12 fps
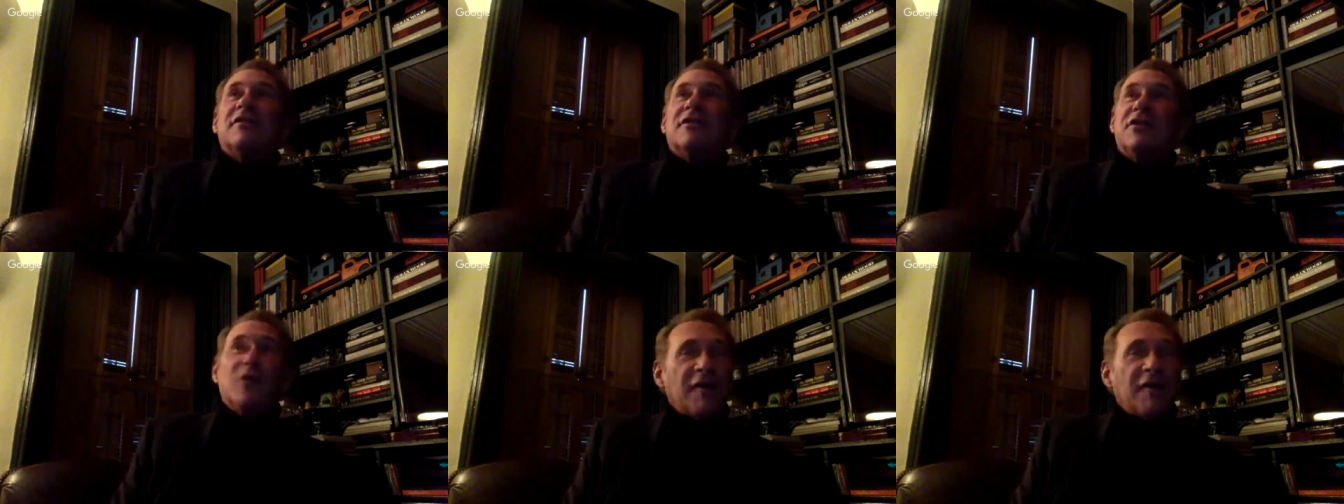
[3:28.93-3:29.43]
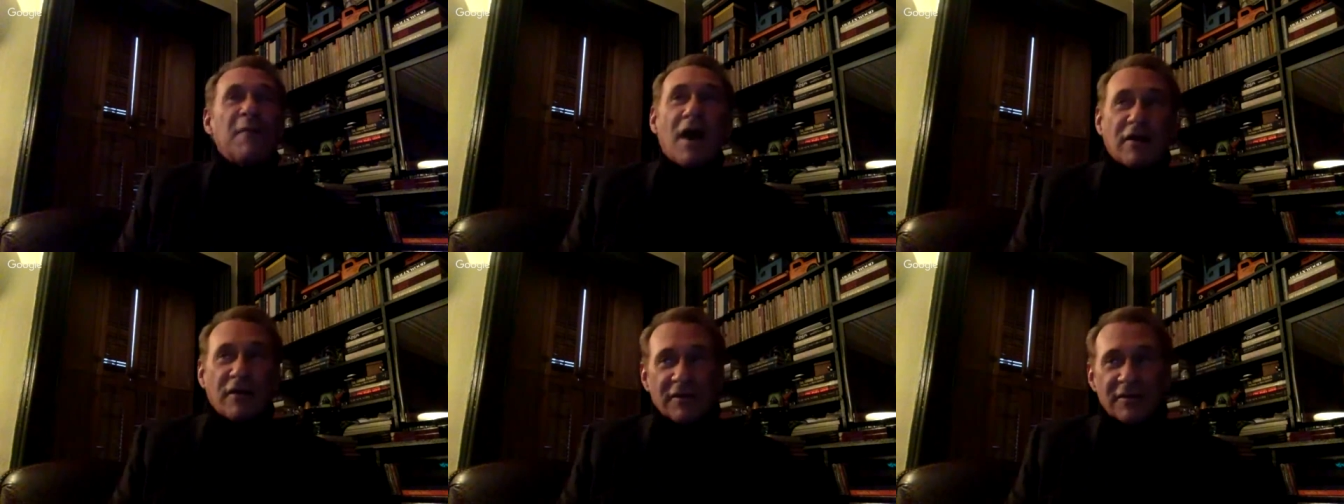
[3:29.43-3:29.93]
you have
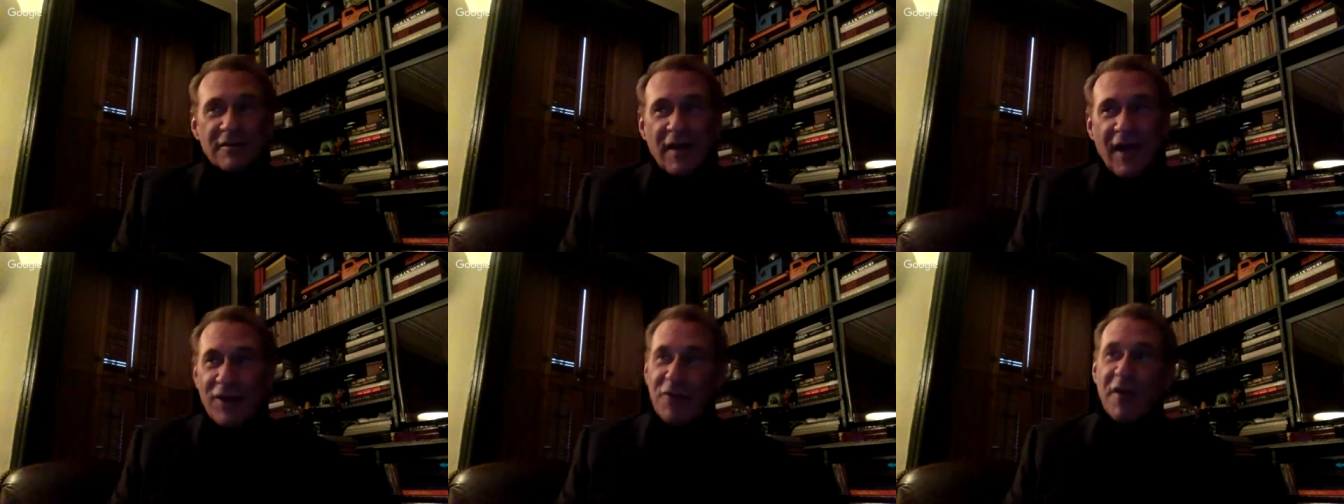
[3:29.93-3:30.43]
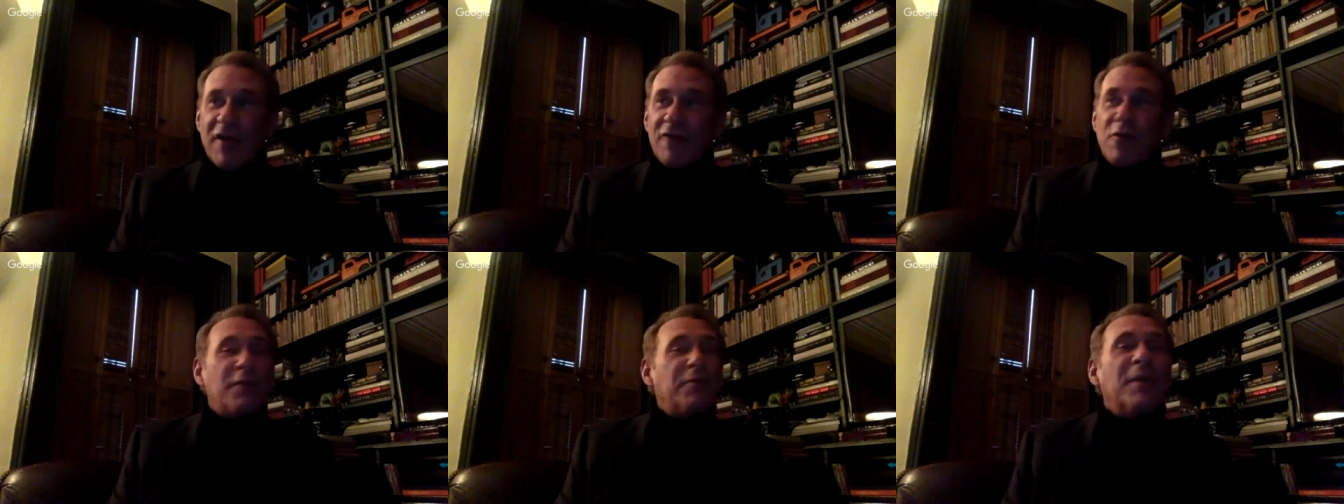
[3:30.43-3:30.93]
models, and you have
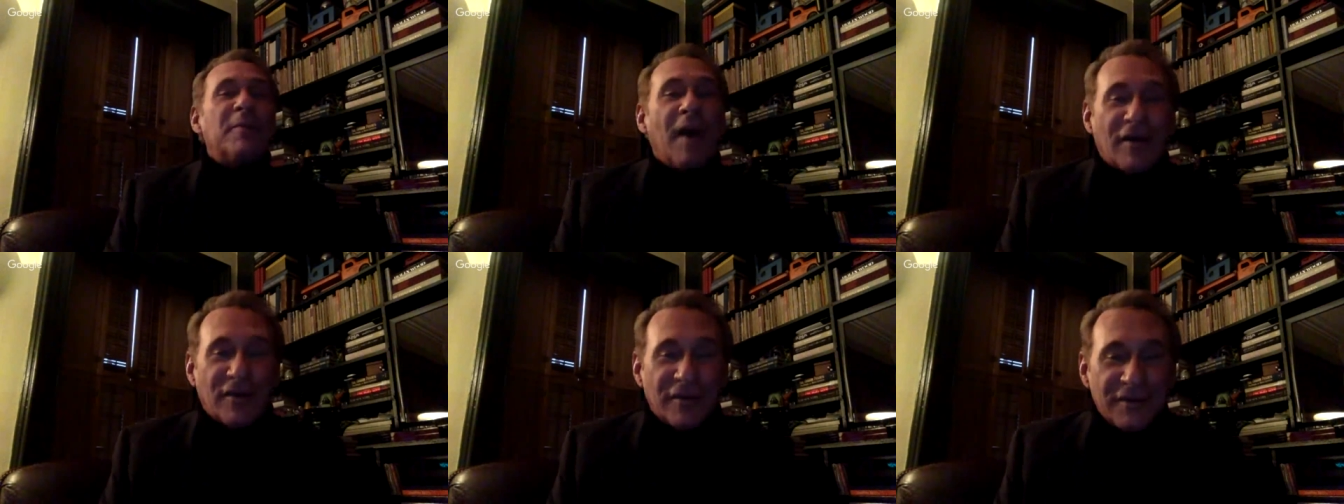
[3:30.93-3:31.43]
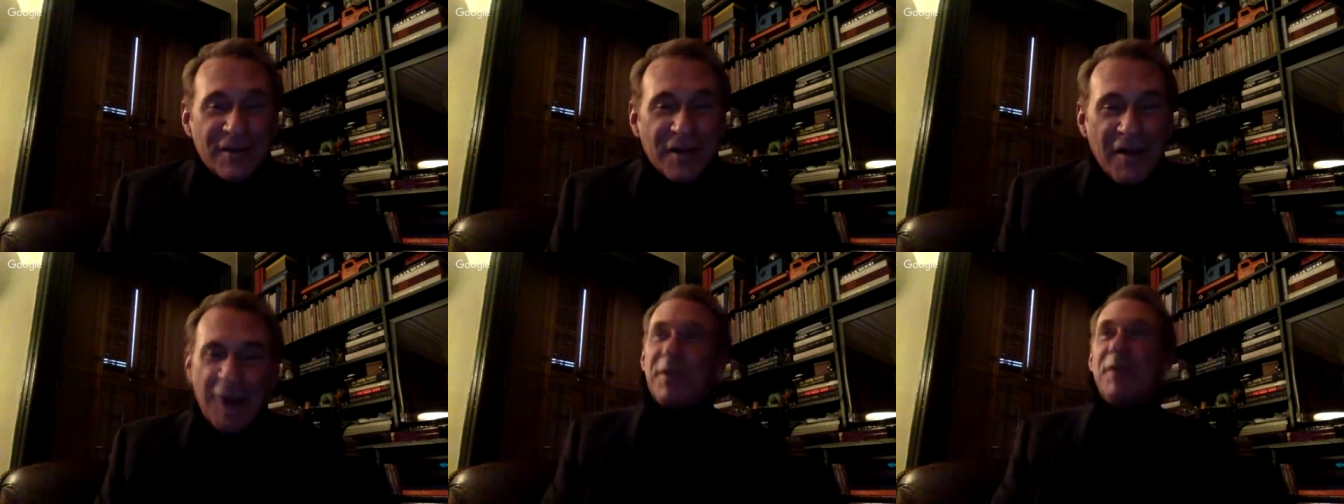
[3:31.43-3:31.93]
would be models,
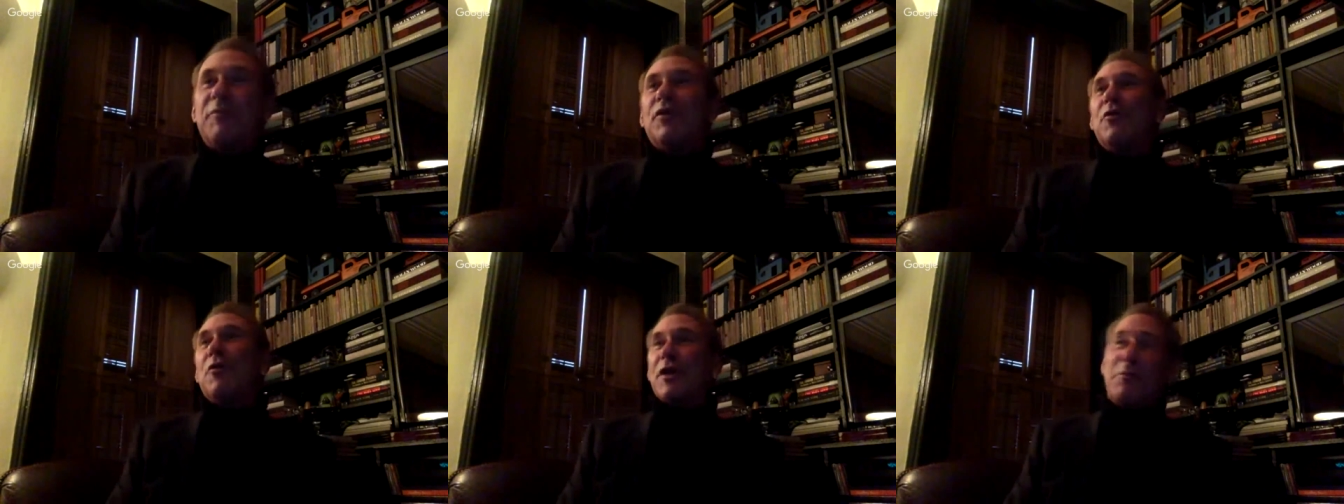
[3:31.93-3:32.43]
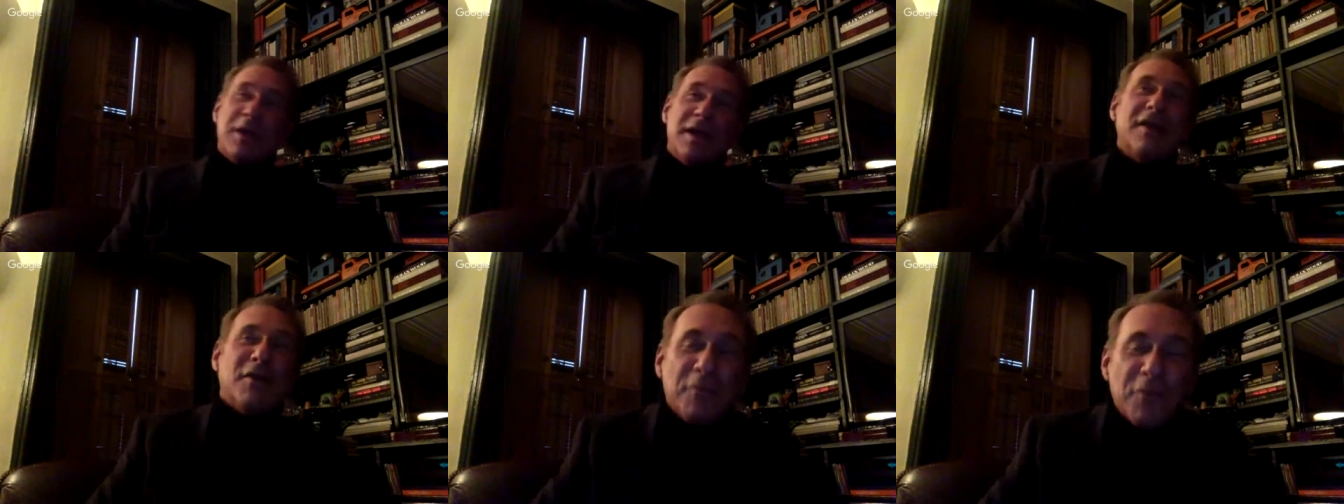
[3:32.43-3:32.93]
and people who want to be
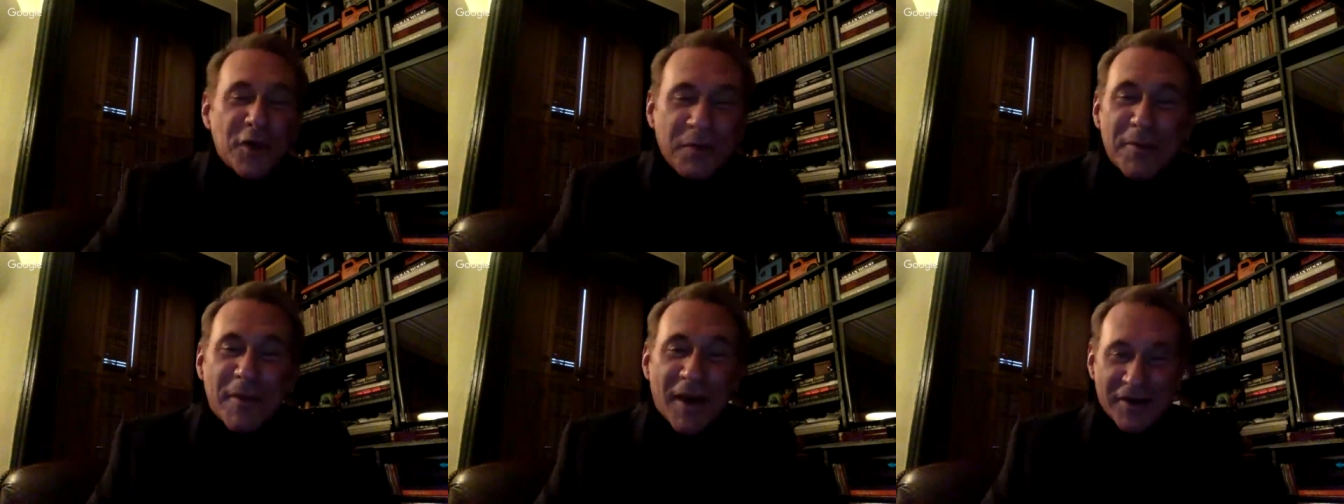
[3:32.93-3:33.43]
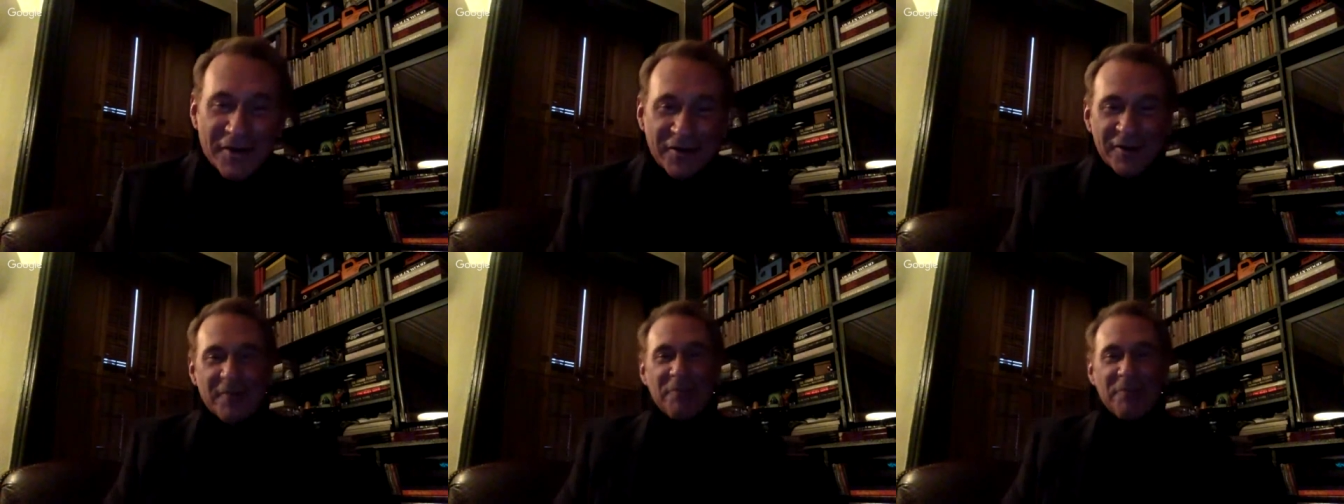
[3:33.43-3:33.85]
near would be models,